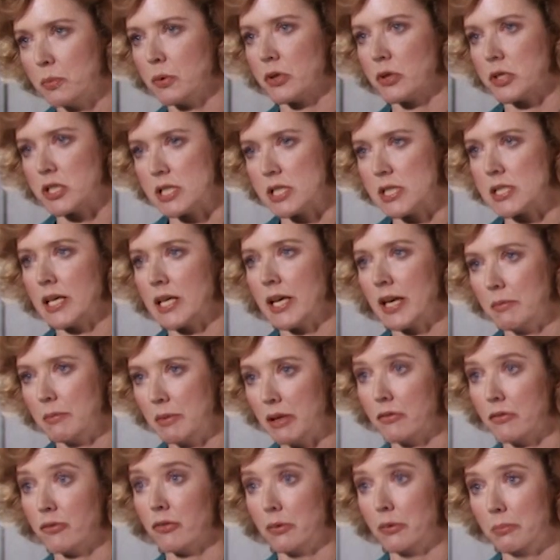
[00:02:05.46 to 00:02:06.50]
employee of the
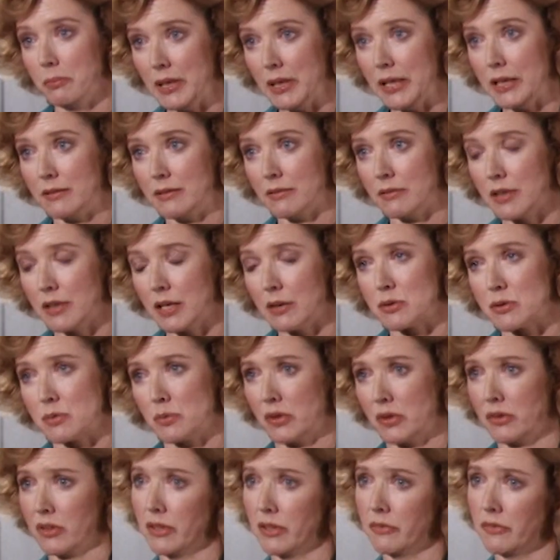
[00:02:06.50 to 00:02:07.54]
year Pamela Ewing gets
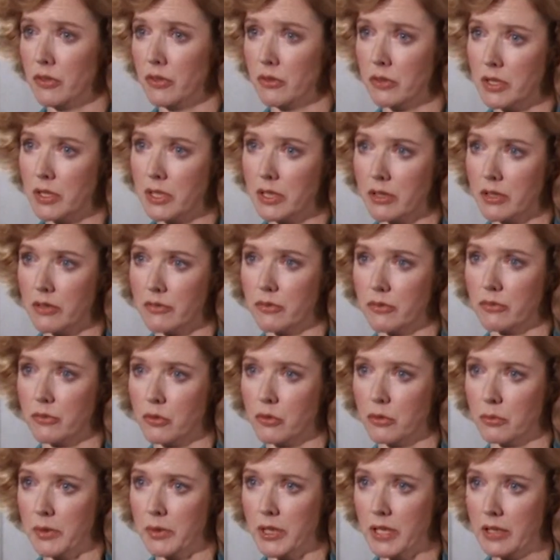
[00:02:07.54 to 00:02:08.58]
roped into having lunch with
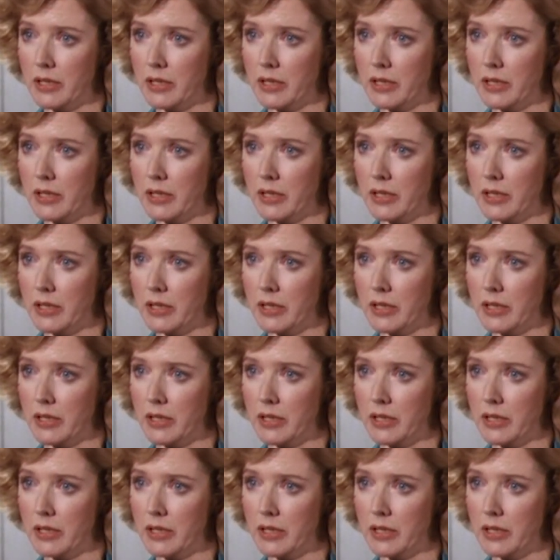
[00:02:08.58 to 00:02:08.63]
Harrison